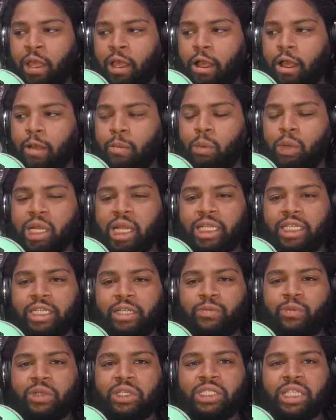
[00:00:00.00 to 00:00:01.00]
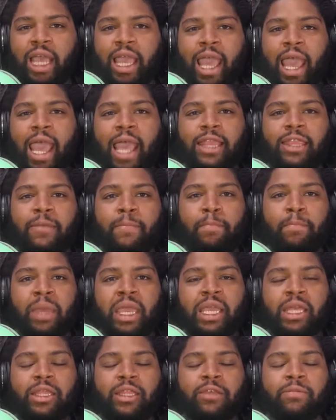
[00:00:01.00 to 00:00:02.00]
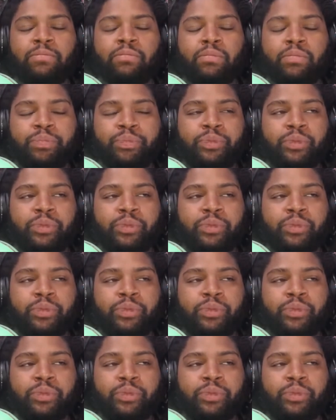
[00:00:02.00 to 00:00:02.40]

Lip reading: What I did was I had to make them